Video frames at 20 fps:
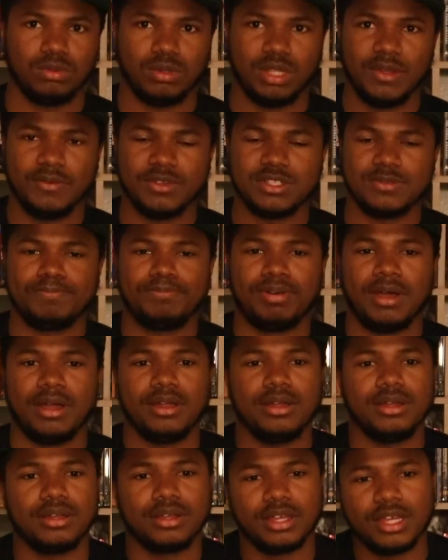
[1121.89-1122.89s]
It was
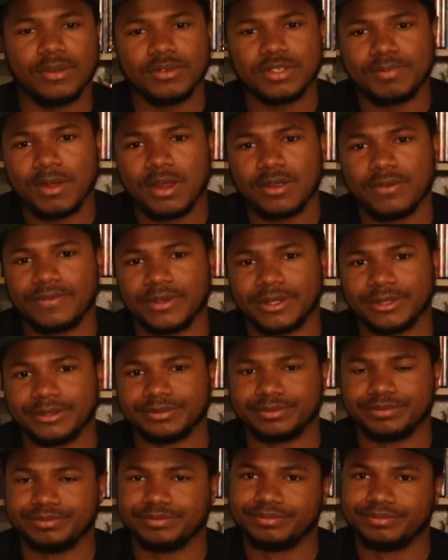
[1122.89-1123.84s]
perfect.